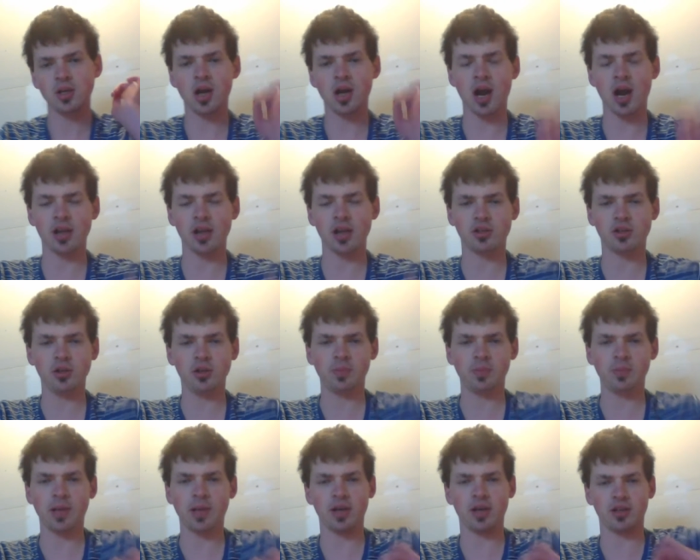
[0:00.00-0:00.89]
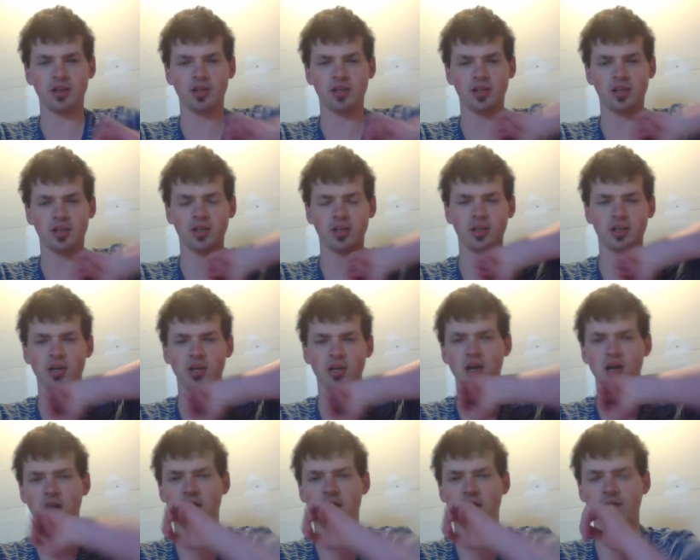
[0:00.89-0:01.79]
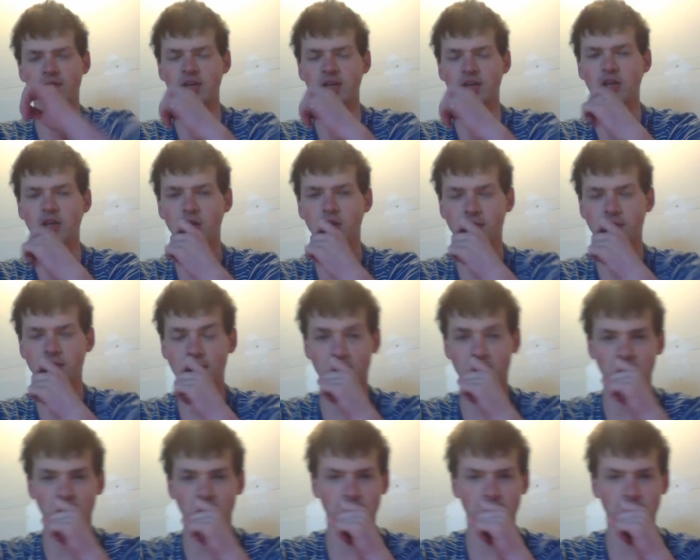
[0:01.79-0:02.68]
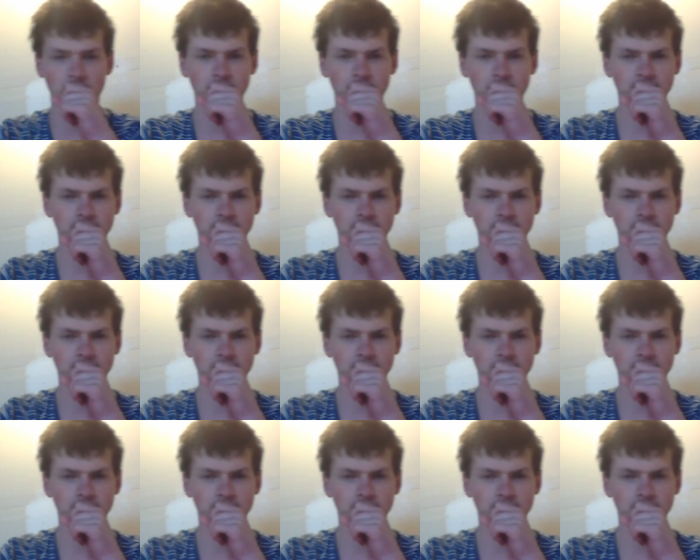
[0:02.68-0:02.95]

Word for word: I do plan on getting a video camera,